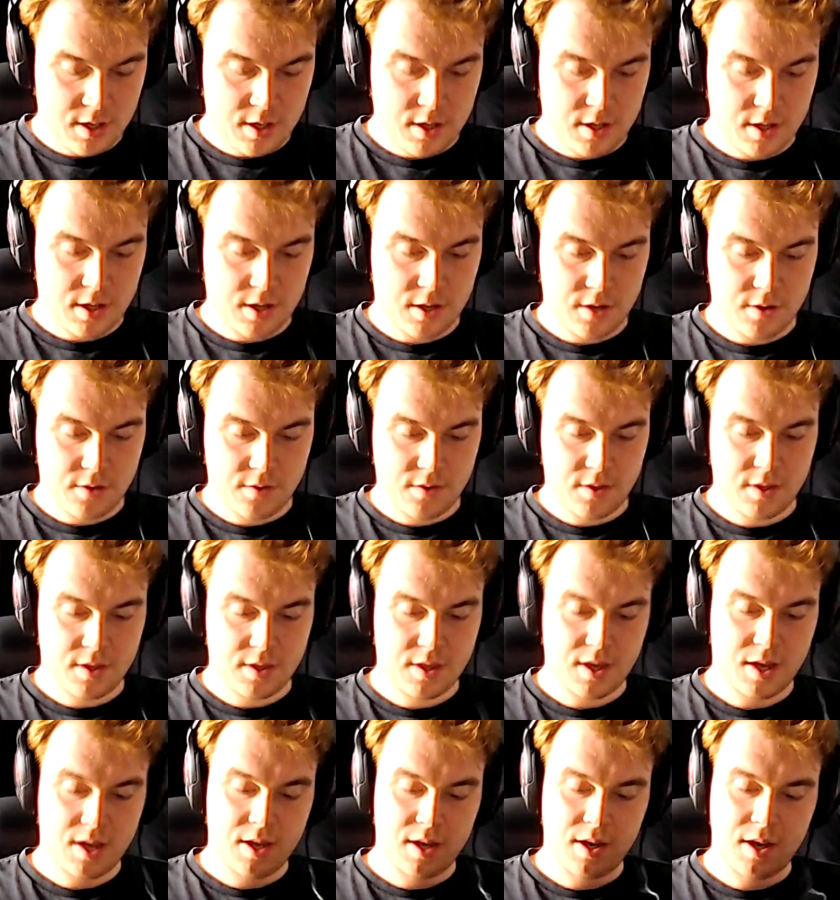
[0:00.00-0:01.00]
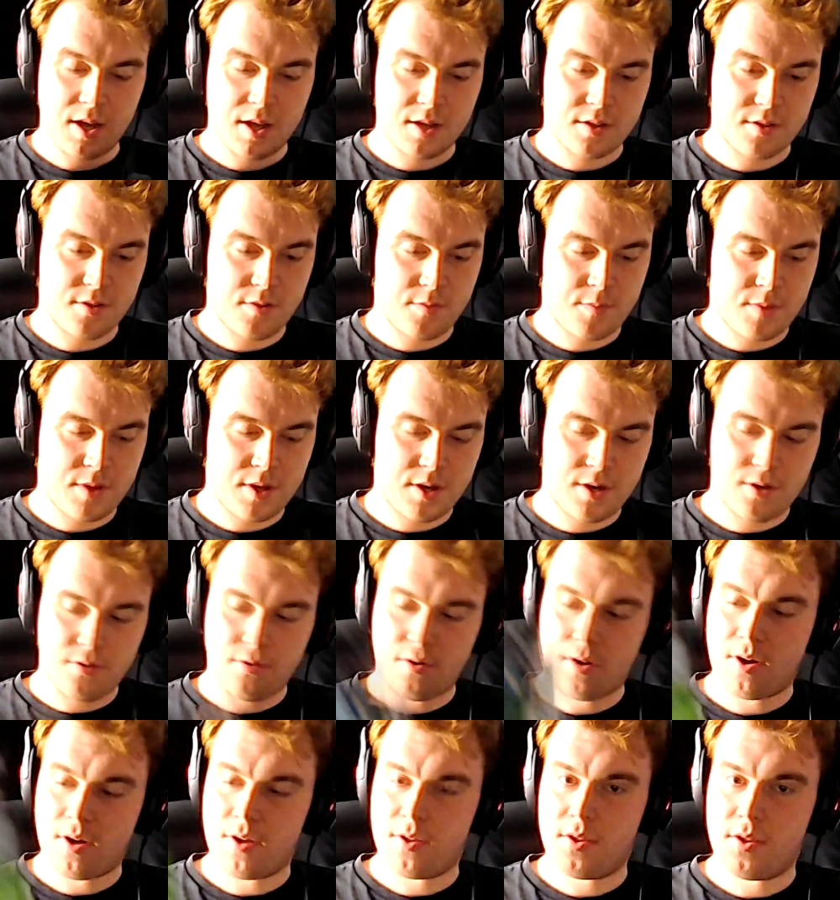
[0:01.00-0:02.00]
The Titan X has been a
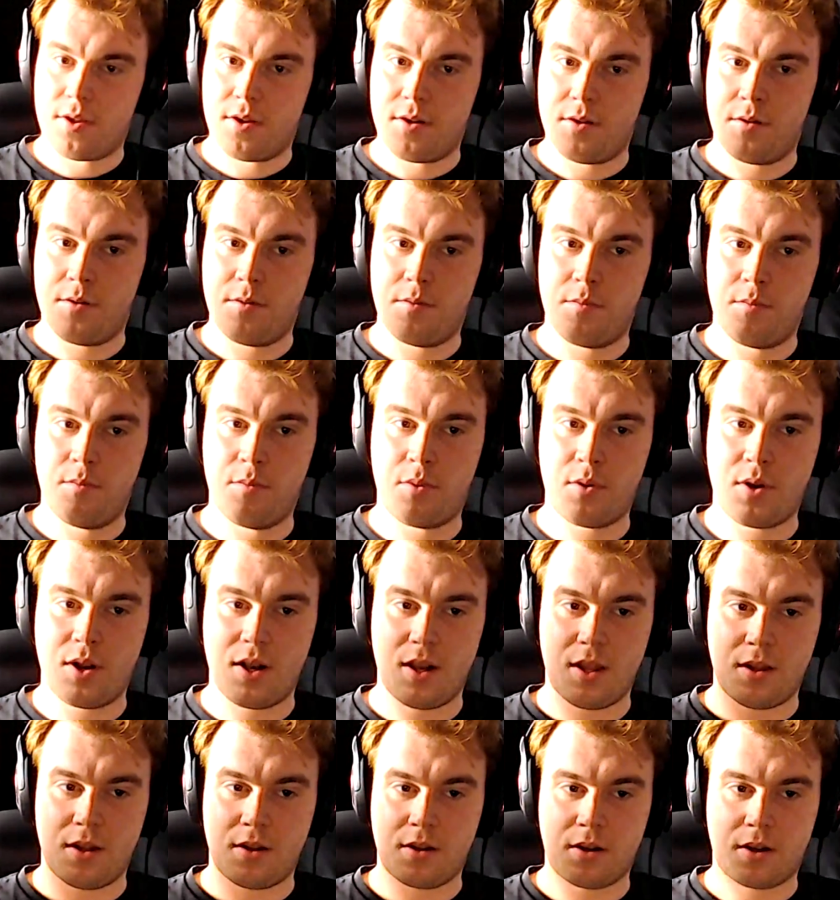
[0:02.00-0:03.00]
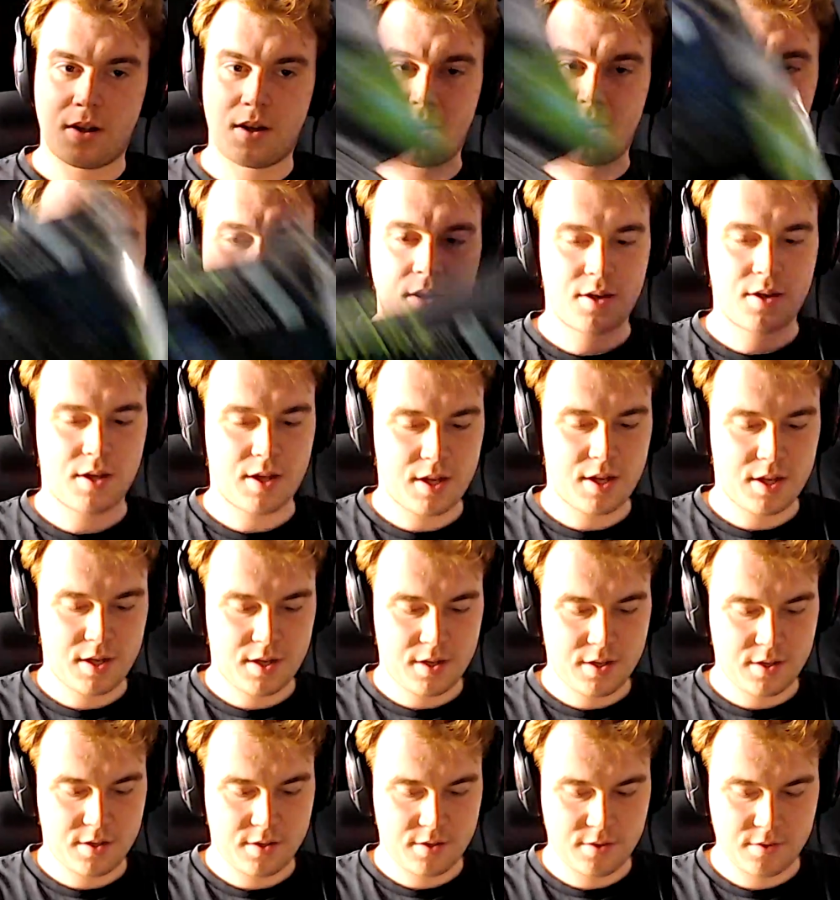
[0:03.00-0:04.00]
rather brilliant card.
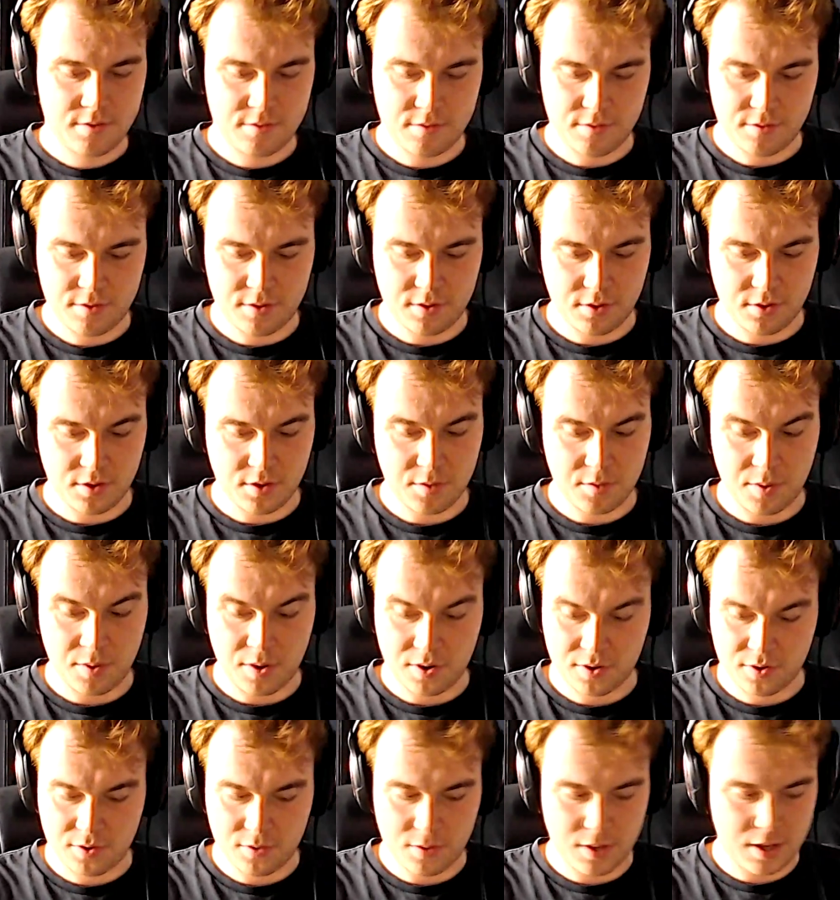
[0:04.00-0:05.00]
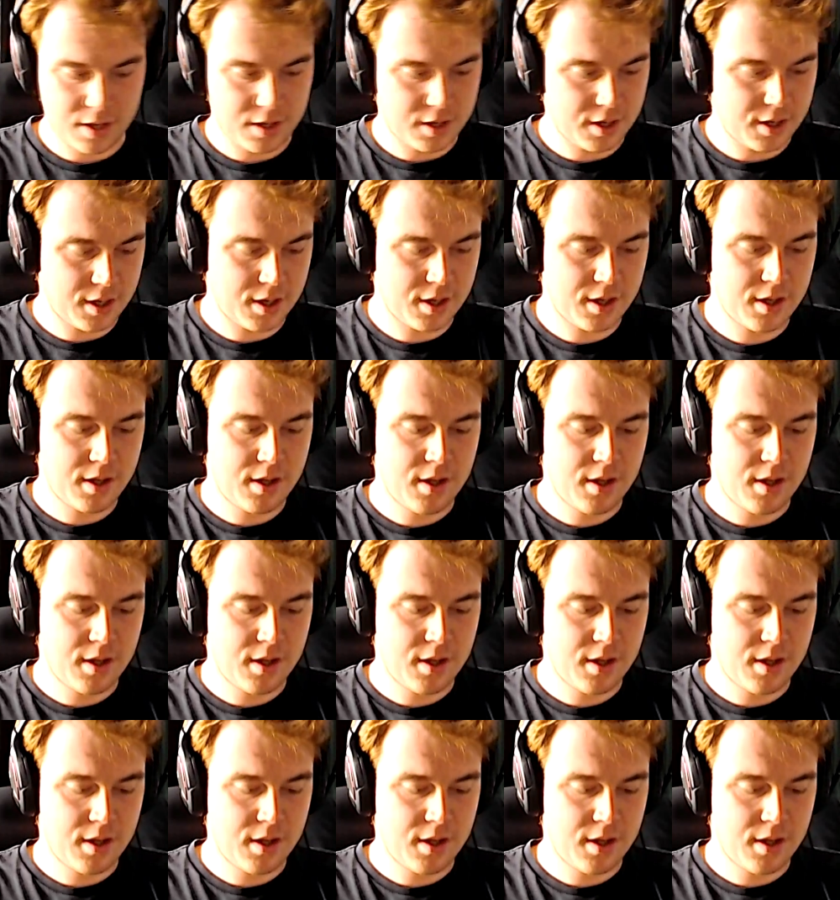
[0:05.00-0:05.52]
Still got the box to hand here.